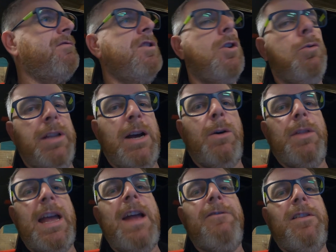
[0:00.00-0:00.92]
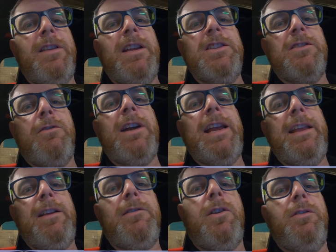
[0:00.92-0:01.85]
know now that everything is all right
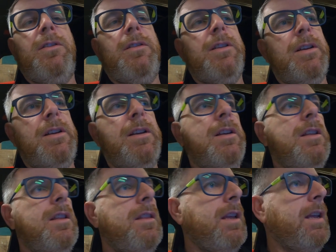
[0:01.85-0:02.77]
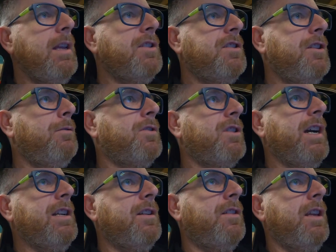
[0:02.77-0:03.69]
on the ECU
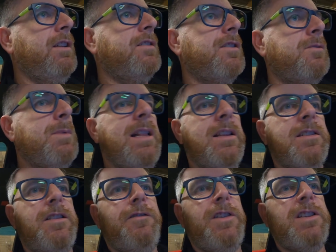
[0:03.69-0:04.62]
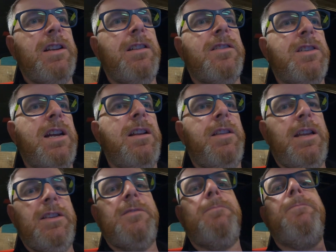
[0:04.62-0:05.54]
side of things as well as the physical side of
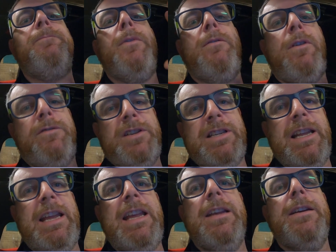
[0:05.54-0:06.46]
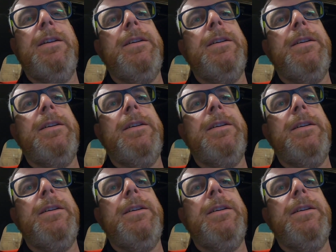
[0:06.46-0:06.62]
things. Obviously,